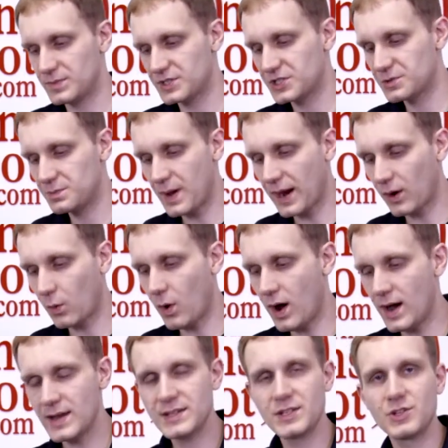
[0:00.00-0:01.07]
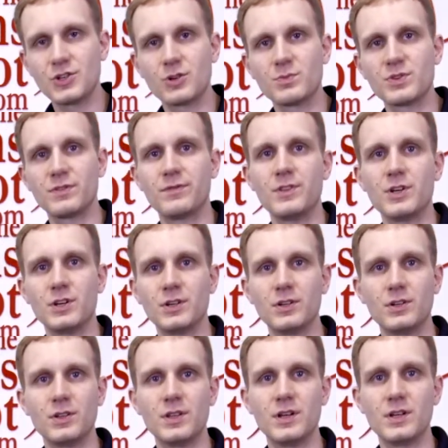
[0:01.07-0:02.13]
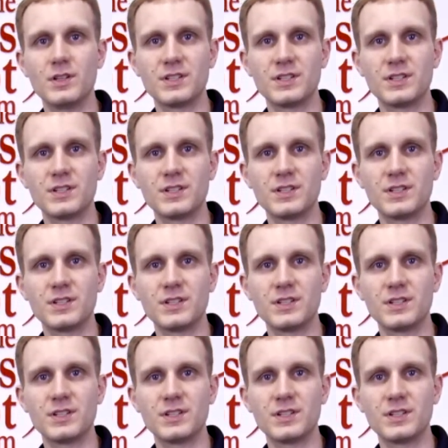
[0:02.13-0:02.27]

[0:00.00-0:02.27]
spec-wise, in terms of the